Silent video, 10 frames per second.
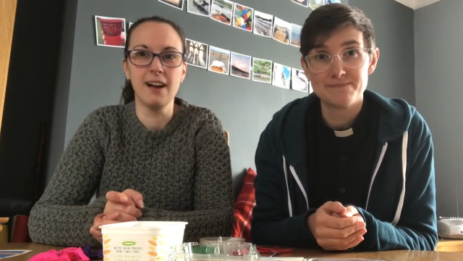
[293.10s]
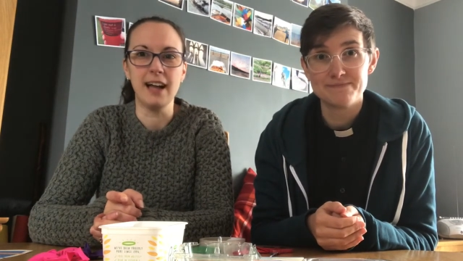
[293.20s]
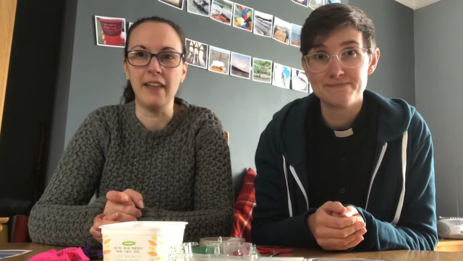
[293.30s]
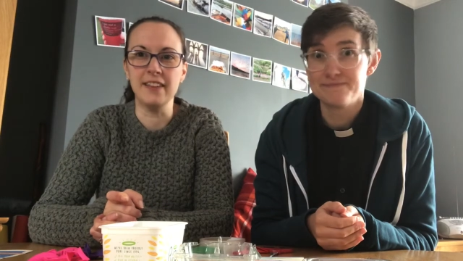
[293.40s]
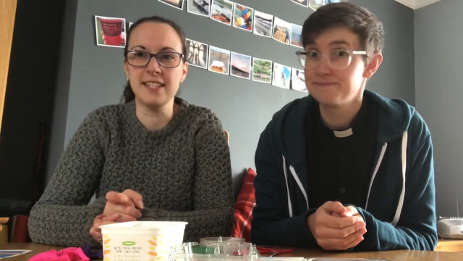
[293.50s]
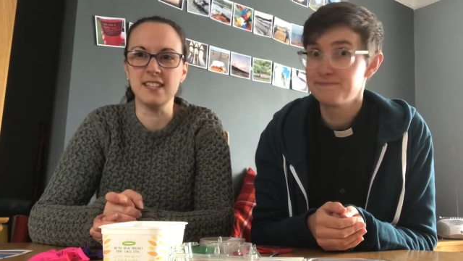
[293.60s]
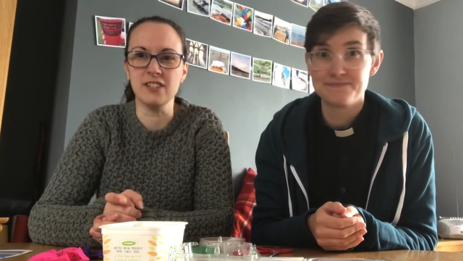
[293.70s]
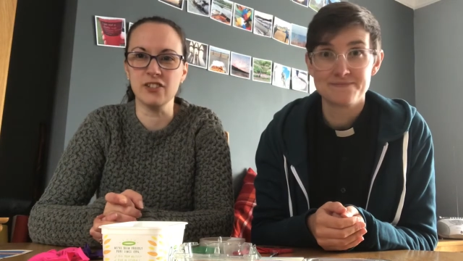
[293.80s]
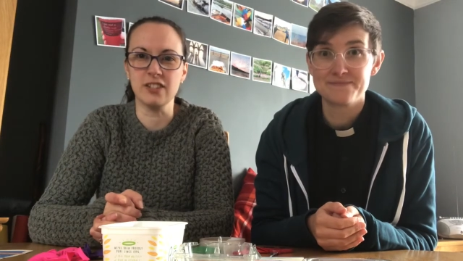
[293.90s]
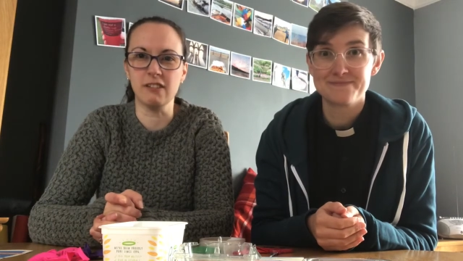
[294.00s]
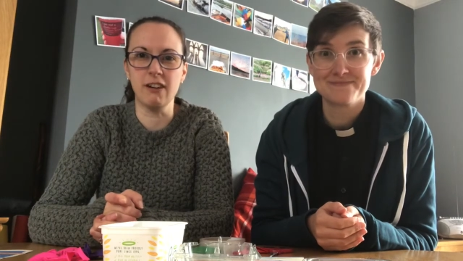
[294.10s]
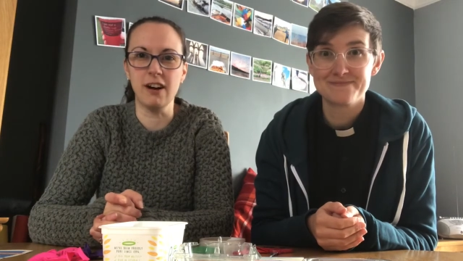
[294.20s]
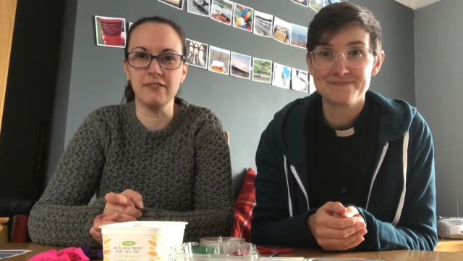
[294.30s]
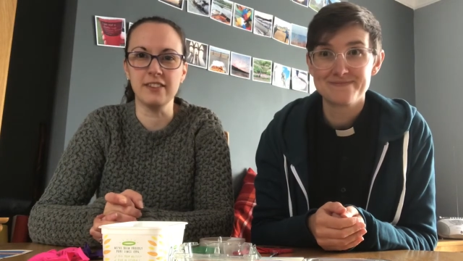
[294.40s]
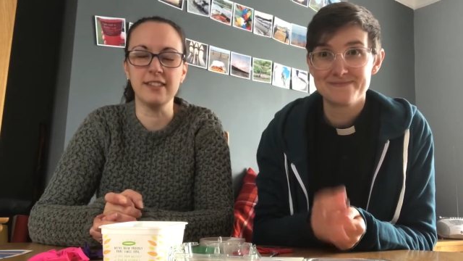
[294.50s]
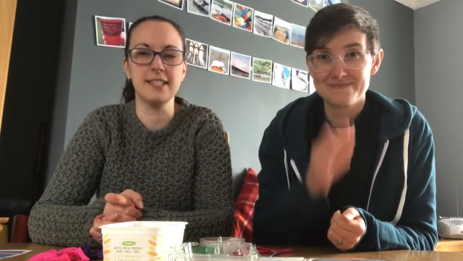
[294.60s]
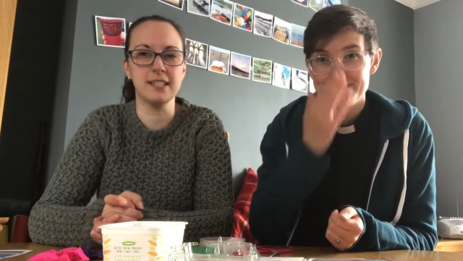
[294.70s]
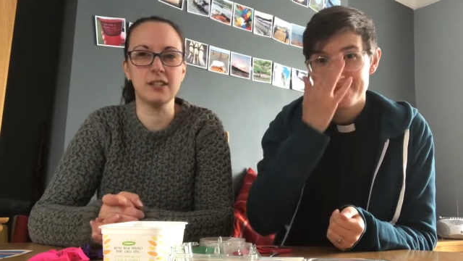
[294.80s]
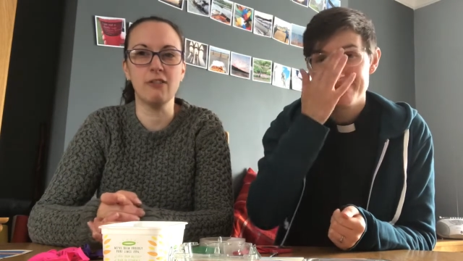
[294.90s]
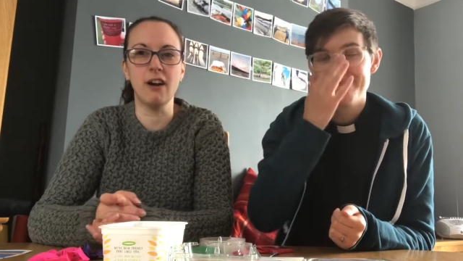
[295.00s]
Speaker 1: And this isn't just a craft. This is
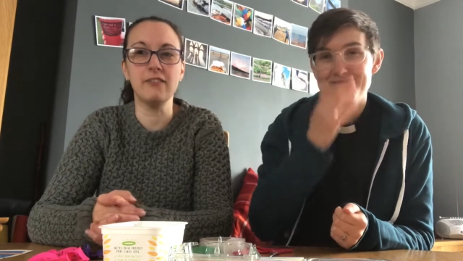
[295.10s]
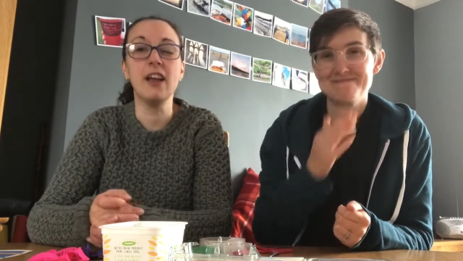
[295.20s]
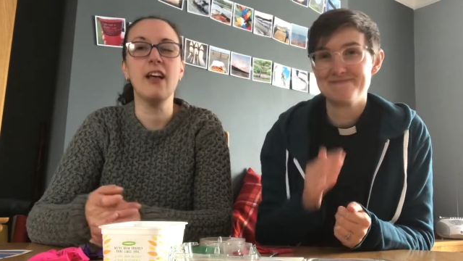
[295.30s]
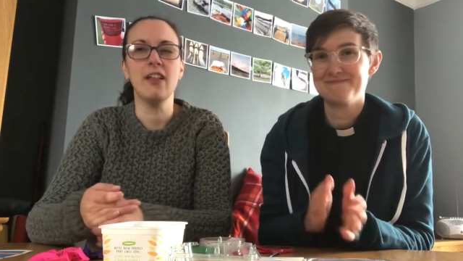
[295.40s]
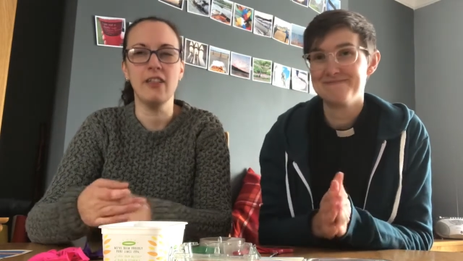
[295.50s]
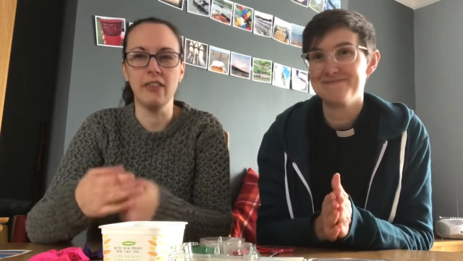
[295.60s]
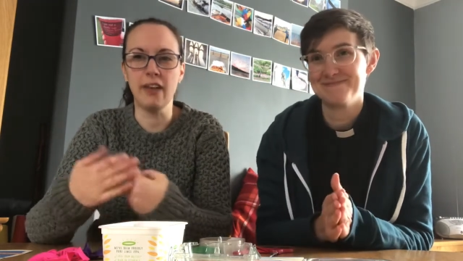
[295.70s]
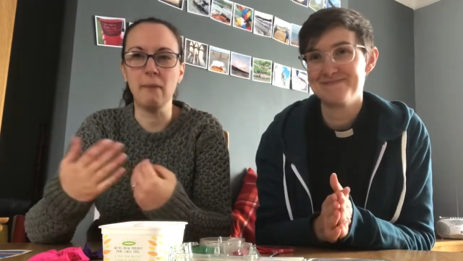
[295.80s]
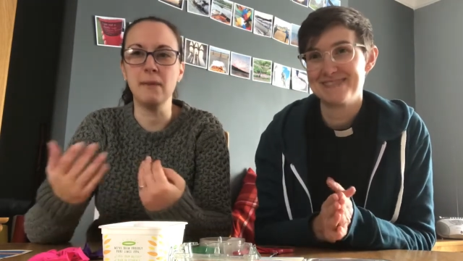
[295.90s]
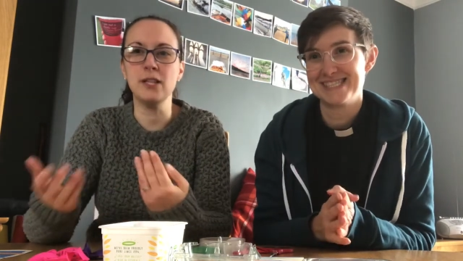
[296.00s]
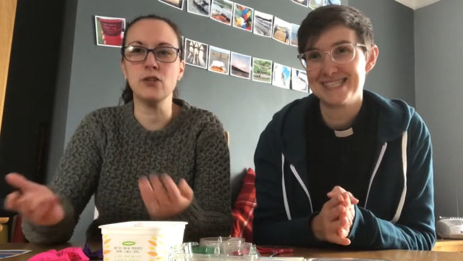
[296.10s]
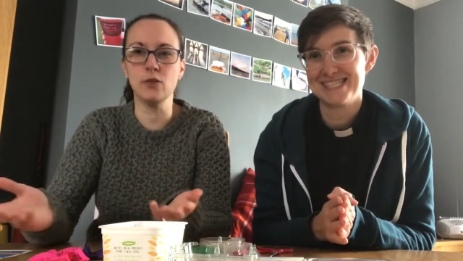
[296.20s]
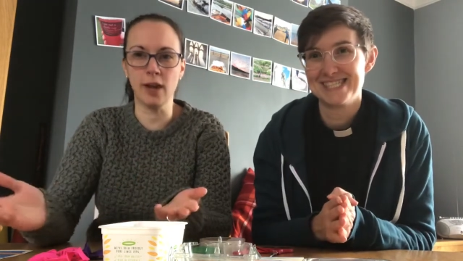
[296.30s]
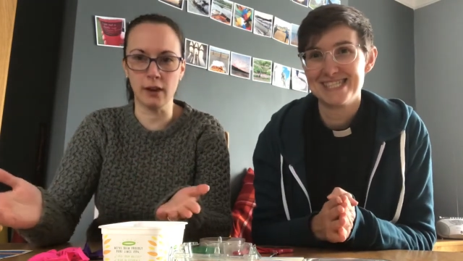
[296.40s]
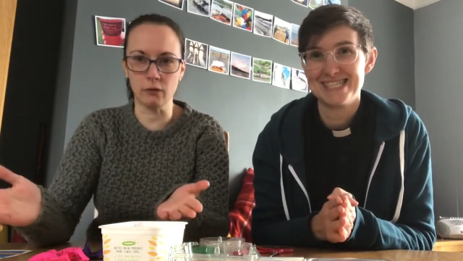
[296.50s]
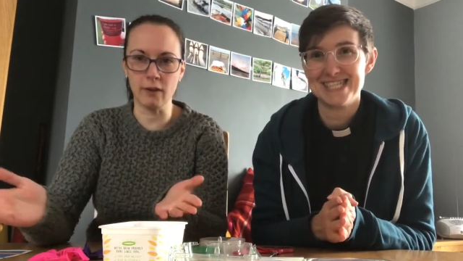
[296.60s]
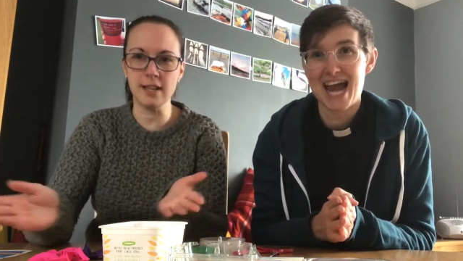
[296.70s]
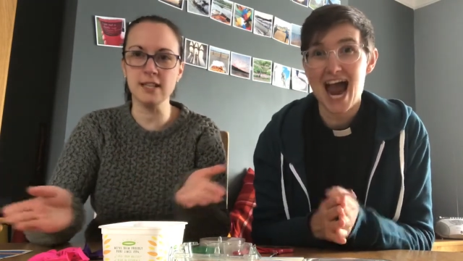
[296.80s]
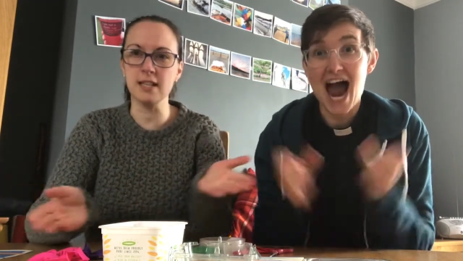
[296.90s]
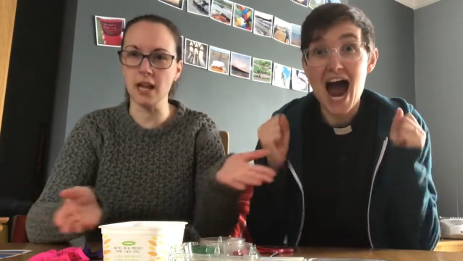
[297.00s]
a craft that means you can
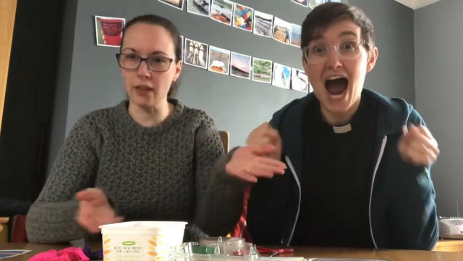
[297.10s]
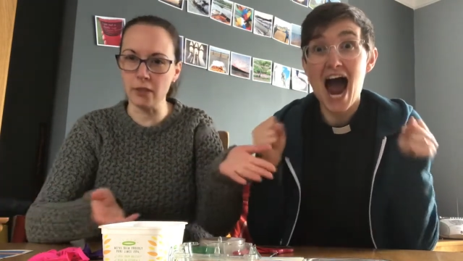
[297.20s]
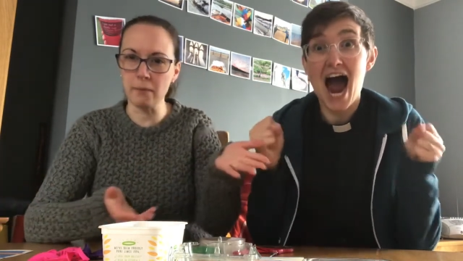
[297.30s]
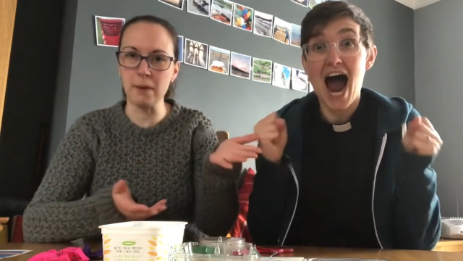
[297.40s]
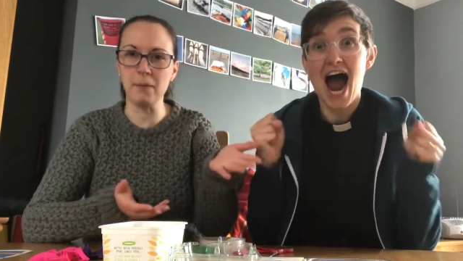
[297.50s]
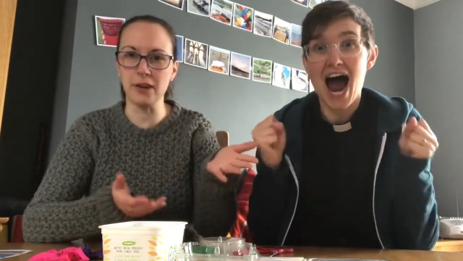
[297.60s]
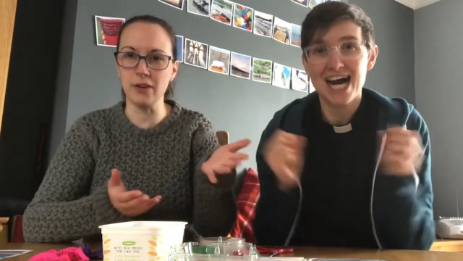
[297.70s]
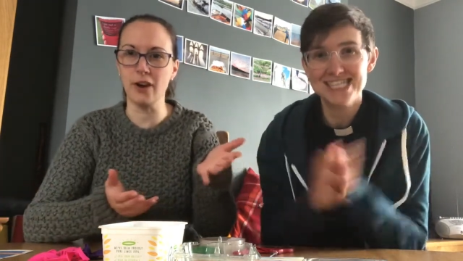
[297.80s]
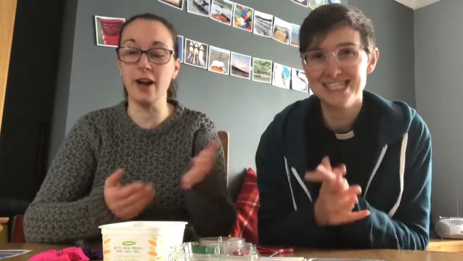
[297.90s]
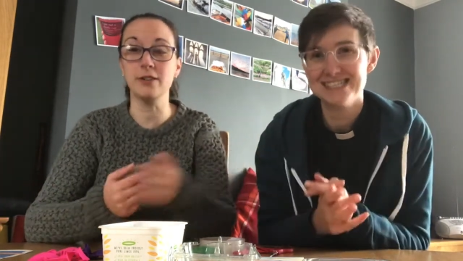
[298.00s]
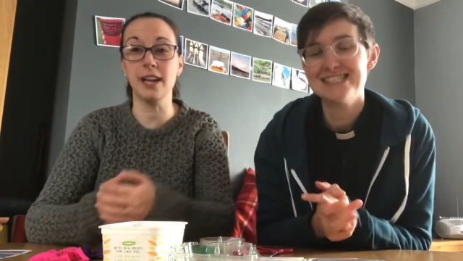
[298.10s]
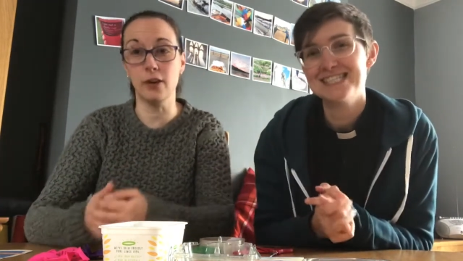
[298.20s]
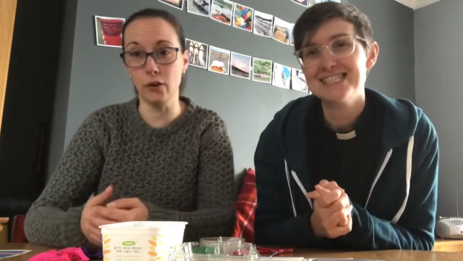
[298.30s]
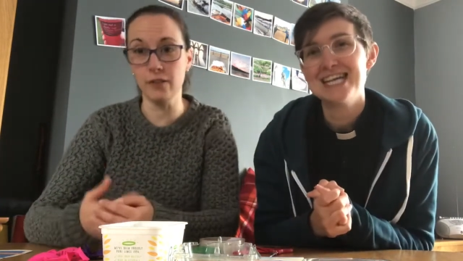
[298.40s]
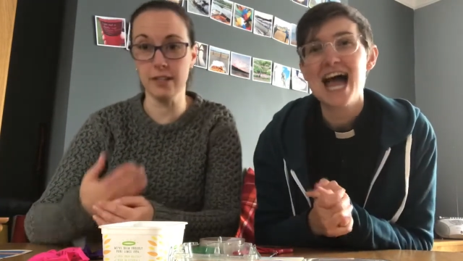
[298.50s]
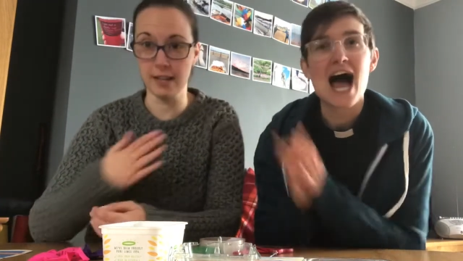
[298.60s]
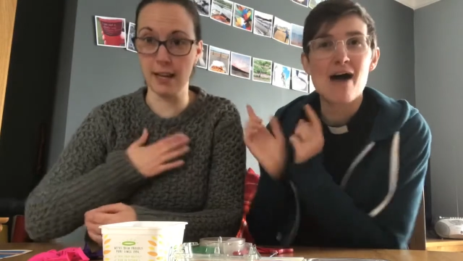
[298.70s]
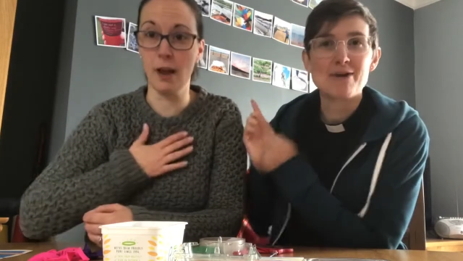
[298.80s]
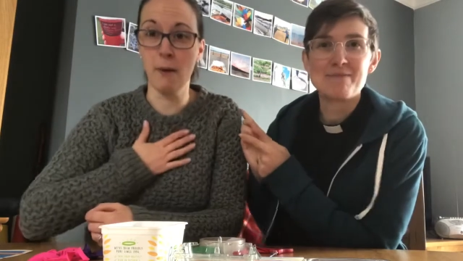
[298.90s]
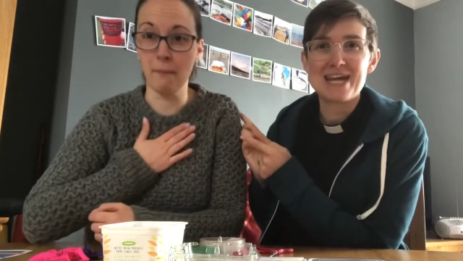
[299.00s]
race the other people in your house. And obviously, I'm
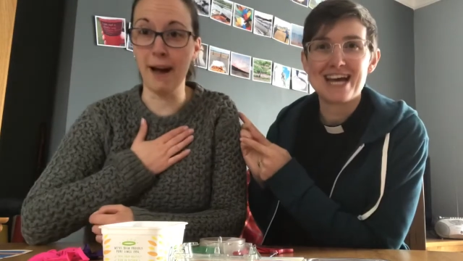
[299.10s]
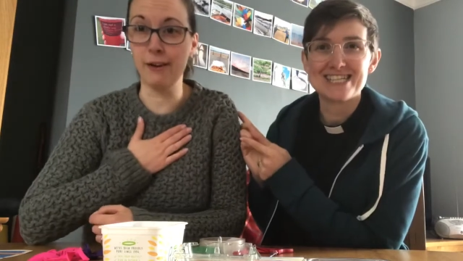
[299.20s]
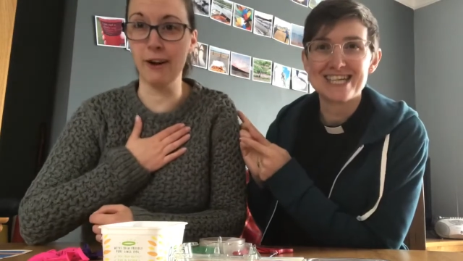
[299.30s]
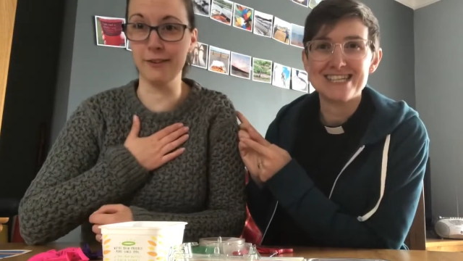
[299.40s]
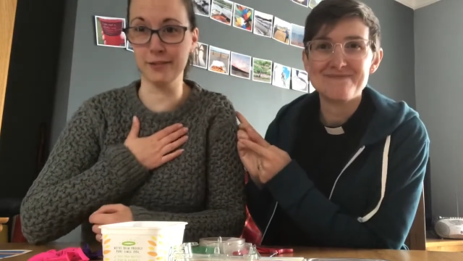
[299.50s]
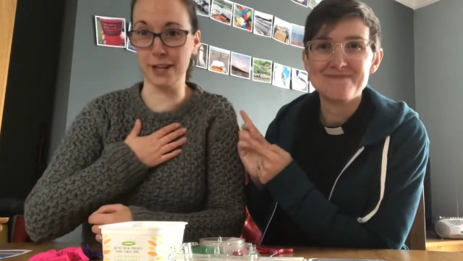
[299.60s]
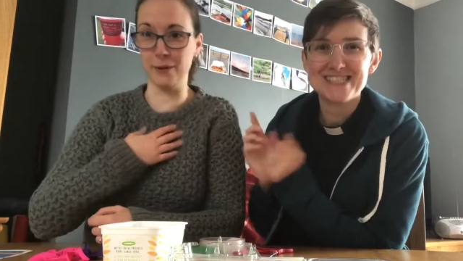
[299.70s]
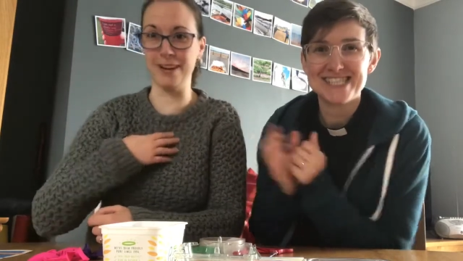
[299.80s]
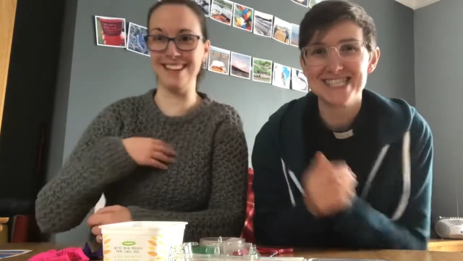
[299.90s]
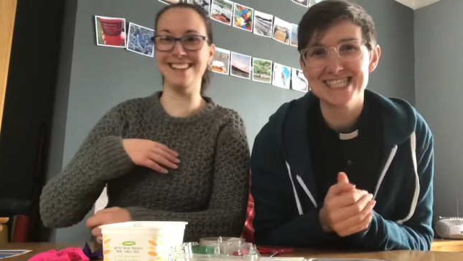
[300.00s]
gonna be my craft's going to win.